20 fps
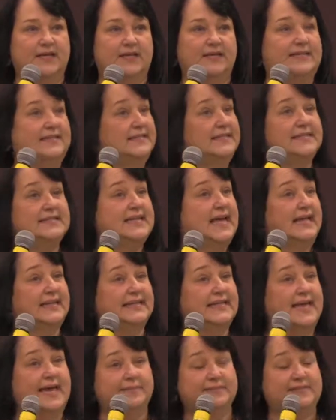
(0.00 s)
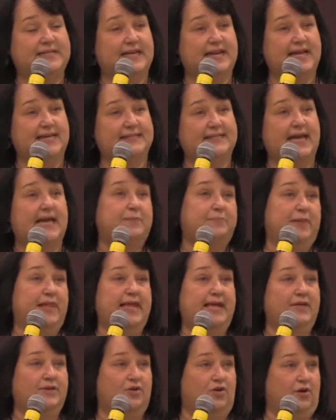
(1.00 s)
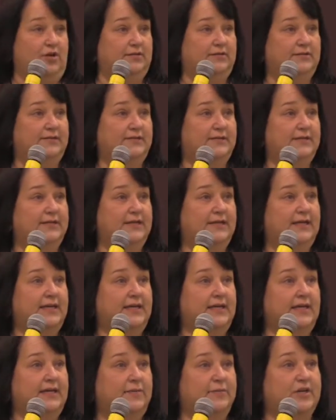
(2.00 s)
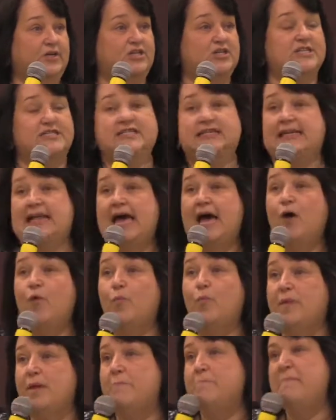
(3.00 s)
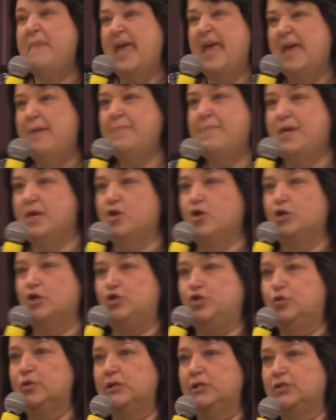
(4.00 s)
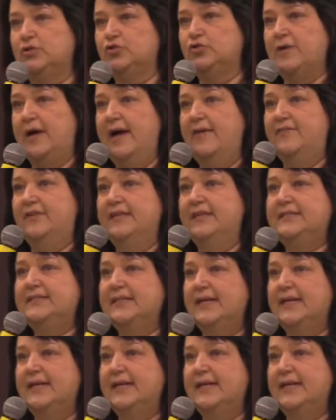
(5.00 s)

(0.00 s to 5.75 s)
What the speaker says: This is not the empty nest I'd planned on. Because you see, now we maybe could do a little traveling